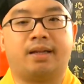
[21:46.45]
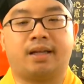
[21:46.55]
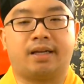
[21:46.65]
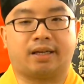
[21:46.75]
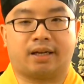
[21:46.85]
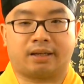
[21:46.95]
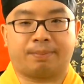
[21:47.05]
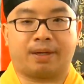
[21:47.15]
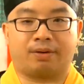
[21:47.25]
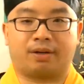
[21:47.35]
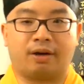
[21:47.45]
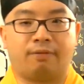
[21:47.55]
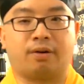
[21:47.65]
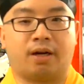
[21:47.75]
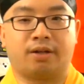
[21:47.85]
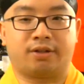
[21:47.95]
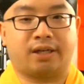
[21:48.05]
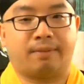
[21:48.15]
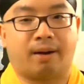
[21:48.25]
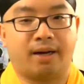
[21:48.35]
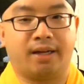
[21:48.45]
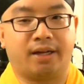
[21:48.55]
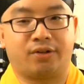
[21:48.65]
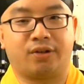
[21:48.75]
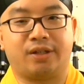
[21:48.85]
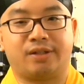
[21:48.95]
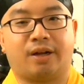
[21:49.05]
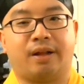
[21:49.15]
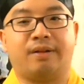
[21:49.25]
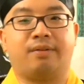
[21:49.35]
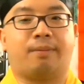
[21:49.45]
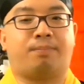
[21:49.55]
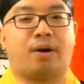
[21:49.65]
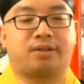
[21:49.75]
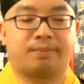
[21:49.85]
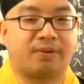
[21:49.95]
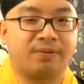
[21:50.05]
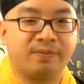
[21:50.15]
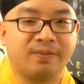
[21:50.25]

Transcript: things and expect yourself to understand my lineage. It's not possible.